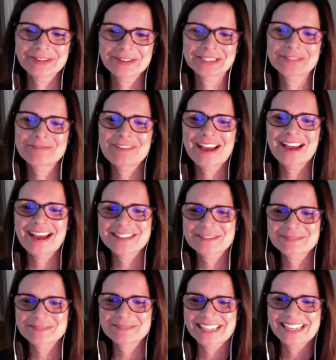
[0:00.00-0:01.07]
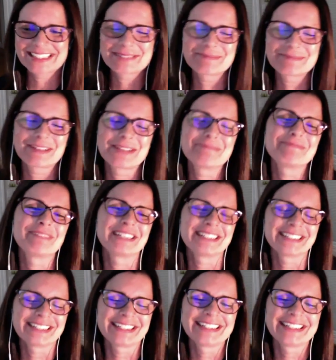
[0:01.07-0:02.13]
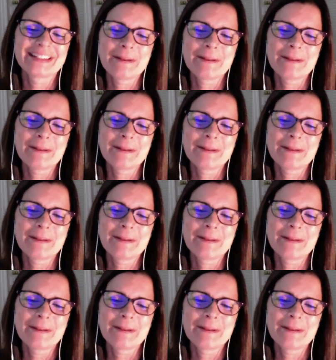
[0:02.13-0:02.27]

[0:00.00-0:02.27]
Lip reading: too fast. We can't keep up. But